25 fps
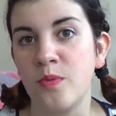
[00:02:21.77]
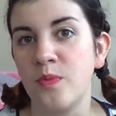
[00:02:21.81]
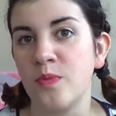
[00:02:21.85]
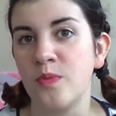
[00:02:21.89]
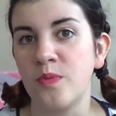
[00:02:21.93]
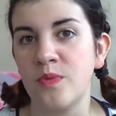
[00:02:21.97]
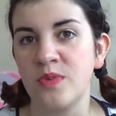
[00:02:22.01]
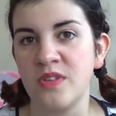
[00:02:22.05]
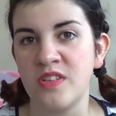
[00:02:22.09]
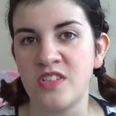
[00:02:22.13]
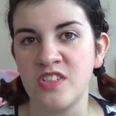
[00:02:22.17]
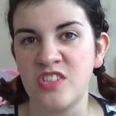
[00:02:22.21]

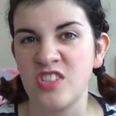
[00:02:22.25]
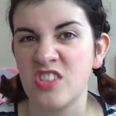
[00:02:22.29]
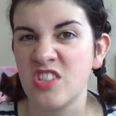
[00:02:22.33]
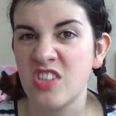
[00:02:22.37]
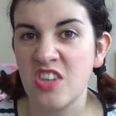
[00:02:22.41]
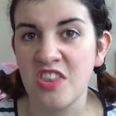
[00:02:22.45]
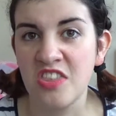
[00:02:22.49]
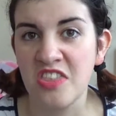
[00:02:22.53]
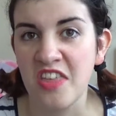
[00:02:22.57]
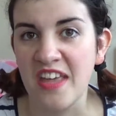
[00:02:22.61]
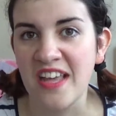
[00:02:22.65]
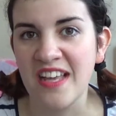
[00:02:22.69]
with just
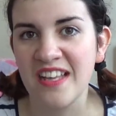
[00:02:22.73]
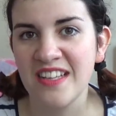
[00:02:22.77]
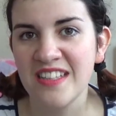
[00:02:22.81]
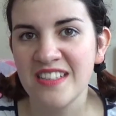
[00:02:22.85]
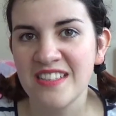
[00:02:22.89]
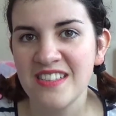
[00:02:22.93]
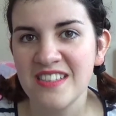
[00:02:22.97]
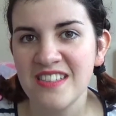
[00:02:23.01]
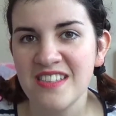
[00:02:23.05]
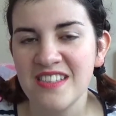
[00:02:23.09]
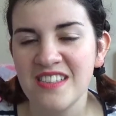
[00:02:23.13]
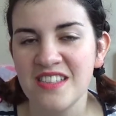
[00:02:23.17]

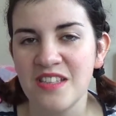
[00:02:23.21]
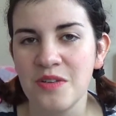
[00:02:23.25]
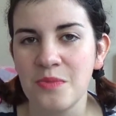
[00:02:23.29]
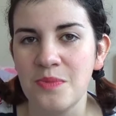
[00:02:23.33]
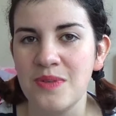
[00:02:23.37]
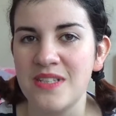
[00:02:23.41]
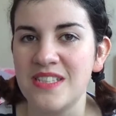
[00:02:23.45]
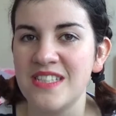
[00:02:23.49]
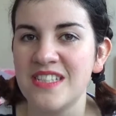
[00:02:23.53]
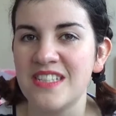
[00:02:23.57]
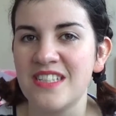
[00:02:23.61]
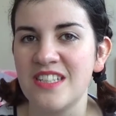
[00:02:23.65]
things that
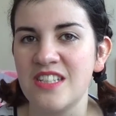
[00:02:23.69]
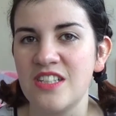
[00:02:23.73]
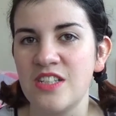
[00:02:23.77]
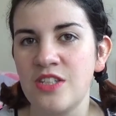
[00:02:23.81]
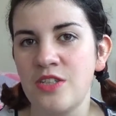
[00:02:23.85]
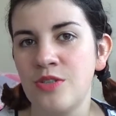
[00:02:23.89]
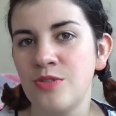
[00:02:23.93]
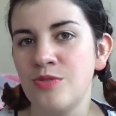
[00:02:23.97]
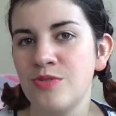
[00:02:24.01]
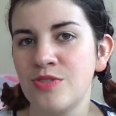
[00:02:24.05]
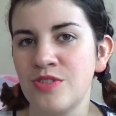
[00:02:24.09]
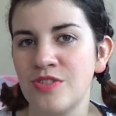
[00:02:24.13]
we didn't
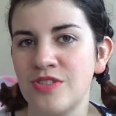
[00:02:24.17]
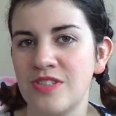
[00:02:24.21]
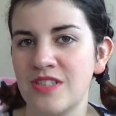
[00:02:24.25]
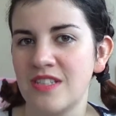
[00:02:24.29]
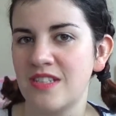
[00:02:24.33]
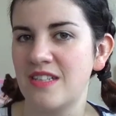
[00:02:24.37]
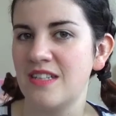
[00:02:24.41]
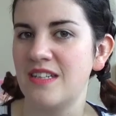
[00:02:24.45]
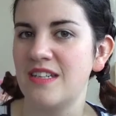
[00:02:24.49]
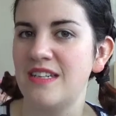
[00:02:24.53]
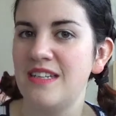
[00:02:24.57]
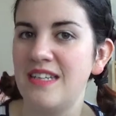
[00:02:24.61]
use or
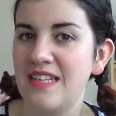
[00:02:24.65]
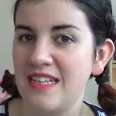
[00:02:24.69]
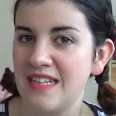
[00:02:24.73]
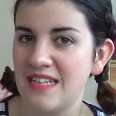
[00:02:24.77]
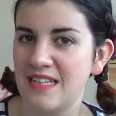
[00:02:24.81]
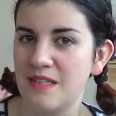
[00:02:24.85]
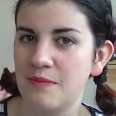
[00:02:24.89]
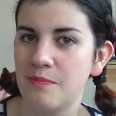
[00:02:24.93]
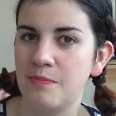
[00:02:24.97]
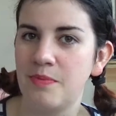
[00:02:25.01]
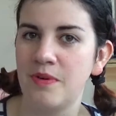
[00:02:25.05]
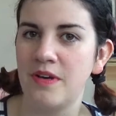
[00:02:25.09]
didn't
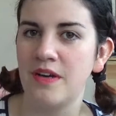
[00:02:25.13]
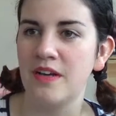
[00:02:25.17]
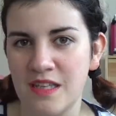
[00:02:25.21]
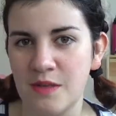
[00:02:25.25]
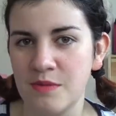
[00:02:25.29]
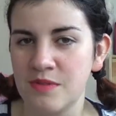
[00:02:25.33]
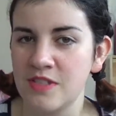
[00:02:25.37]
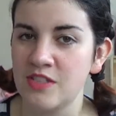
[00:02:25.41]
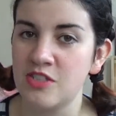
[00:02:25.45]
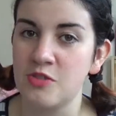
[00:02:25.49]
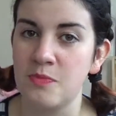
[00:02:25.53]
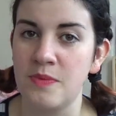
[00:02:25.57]
need, but it
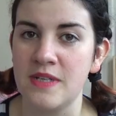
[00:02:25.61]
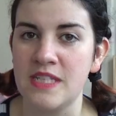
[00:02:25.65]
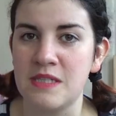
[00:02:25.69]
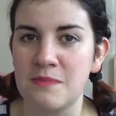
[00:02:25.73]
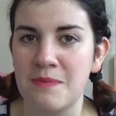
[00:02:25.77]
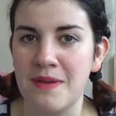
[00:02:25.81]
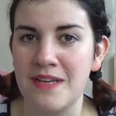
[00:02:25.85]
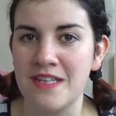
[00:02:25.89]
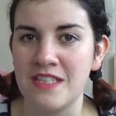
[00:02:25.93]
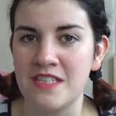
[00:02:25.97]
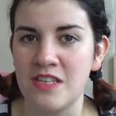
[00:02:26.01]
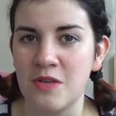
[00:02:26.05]
was such a big
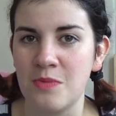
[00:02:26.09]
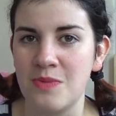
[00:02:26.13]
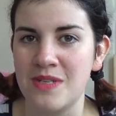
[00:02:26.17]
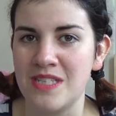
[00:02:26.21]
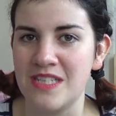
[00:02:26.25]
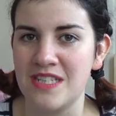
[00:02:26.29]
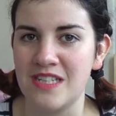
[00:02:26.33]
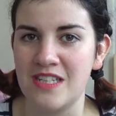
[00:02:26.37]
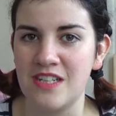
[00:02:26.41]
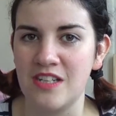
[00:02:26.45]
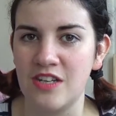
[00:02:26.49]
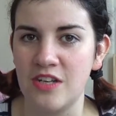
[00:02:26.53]
space that we
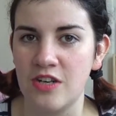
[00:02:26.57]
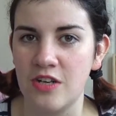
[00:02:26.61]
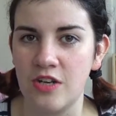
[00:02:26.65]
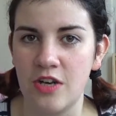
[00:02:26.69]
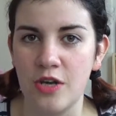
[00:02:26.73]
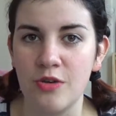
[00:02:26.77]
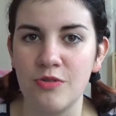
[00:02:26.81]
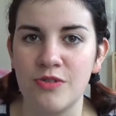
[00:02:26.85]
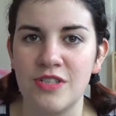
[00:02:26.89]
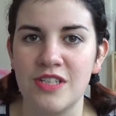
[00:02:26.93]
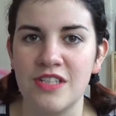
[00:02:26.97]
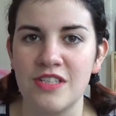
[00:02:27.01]
didn't
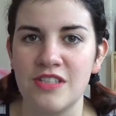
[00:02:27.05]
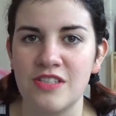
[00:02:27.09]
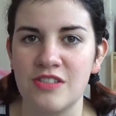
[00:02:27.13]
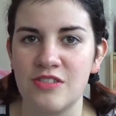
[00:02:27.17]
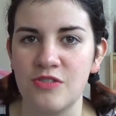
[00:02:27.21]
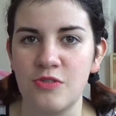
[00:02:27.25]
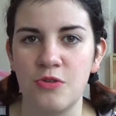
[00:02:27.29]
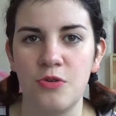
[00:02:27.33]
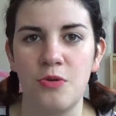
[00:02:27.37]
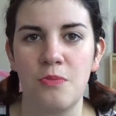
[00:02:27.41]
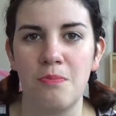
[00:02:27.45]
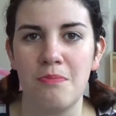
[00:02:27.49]
notice
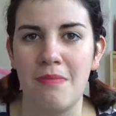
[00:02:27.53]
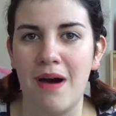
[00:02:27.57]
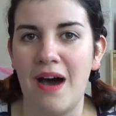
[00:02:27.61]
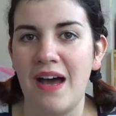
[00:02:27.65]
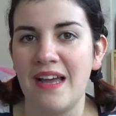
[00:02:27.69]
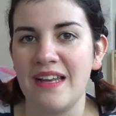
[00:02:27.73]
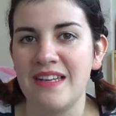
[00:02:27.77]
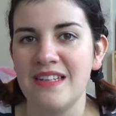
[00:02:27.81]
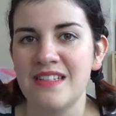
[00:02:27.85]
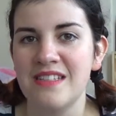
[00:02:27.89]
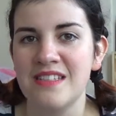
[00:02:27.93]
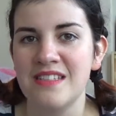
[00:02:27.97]
nor
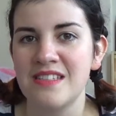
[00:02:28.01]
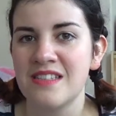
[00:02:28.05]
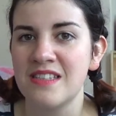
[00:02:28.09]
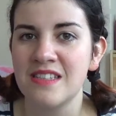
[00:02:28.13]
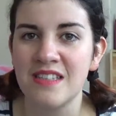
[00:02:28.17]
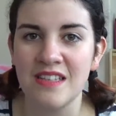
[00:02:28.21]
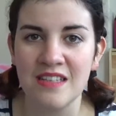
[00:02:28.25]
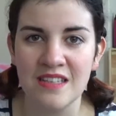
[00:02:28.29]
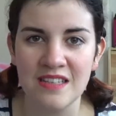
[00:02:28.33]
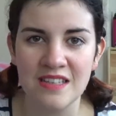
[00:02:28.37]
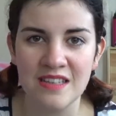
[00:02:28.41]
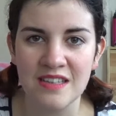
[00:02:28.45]
mind
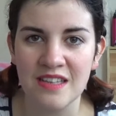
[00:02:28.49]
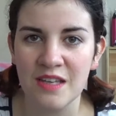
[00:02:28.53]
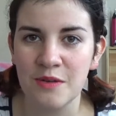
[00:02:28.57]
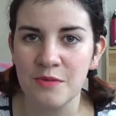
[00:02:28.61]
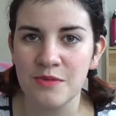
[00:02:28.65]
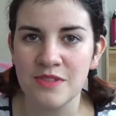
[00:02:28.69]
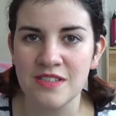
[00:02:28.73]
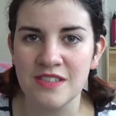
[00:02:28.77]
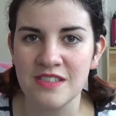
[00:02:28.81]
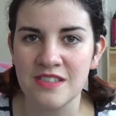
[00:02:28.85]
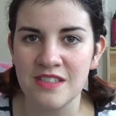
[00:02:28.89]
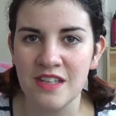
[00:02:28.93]
that there
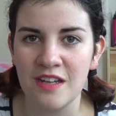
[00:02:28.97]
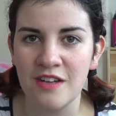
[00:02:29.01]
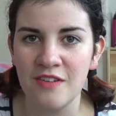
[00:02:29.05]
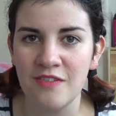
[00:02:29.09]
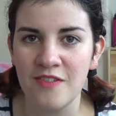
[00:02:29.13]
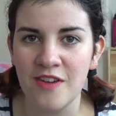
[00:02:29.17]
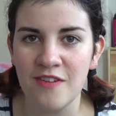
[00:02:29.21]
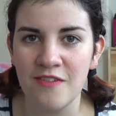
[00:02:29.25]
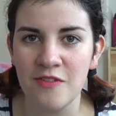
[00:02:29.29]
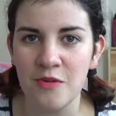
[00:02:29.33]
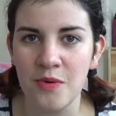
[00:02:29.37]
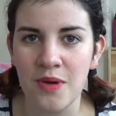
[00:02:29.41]
was
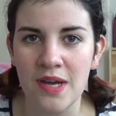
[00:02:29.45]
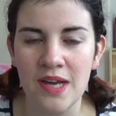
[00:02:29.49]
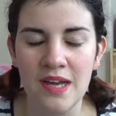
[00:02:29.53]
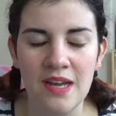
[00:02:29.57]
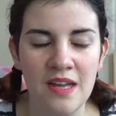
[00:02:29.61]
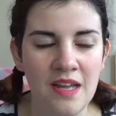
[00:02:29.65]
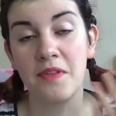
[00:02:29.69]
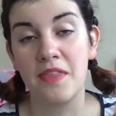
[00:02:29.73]
stuff everywhere.